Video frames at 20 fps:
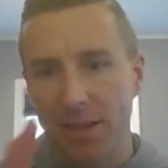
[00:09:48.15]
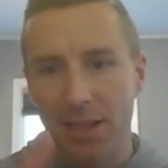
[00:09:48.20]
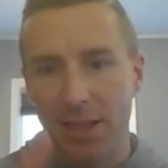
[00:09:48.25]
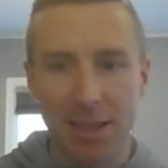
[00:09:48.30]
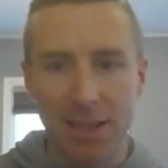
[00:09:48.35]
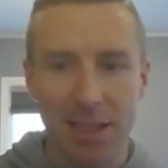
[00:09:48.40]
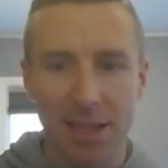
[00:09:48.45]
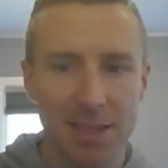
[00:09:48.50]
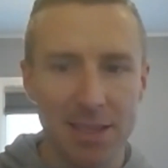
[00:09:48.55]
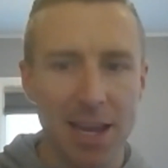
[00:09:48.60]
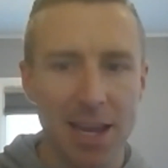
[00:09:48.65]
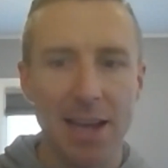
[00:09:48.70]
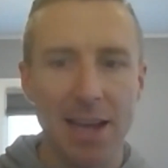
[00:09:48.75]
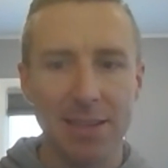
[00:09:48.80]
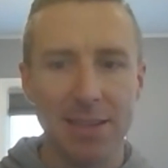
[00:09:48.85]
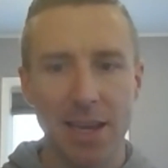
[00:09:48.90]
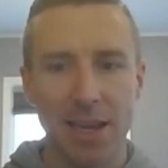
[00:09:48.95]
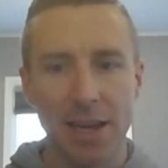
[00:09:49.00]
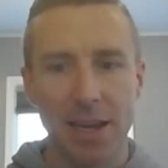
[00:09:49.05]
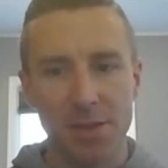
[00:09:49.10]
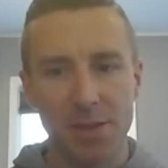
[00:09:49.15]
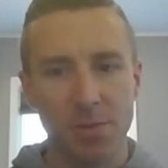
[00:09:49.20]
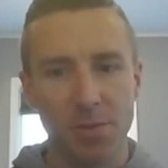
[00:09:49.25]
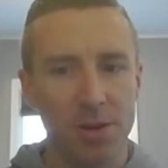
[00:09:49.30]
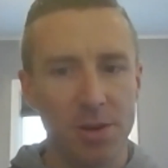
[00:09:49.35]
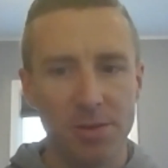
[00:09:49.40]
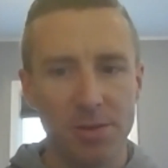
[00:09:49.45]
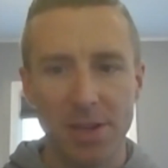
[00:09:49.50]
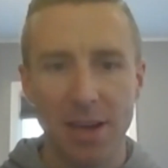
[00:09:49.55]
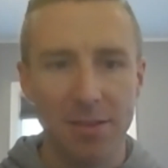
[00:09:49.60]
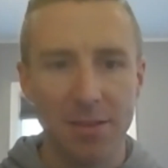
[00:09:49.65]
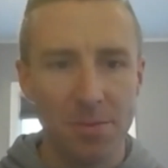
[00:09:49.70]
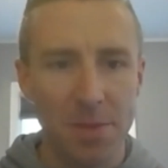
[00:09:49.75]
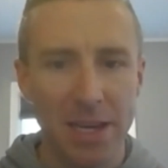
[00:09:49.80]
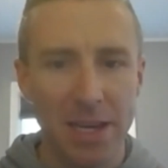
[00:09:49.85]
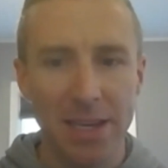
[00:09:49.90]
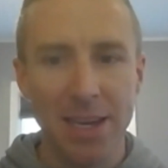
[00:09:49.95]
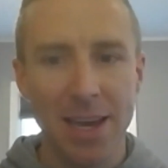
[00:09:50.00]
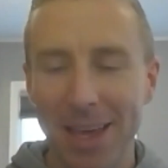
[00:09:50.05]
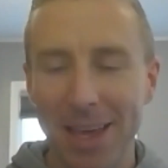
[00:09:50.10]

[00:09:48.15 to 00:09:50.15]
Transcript: And in this guy's case where you're telling me,